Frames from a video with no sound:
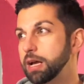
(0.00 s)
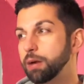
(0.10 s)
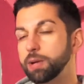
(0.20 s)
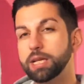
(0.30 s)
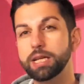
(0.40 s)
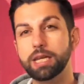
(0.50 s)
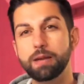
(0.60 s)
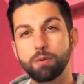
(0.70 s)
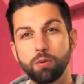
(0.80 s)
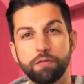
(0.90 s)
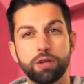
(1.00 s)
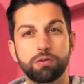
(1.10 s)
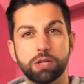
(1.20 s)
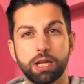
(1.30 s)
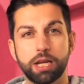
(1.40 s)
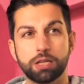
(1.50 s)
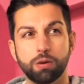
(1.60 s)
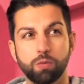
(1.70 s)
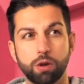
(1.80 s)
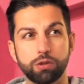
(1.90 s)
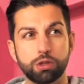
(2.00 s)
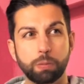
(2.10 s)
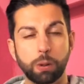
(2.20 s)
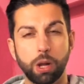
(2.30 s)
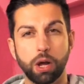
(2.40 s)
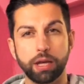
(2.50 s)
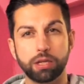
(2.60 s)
And we tend to keep all of the utilities on one supply.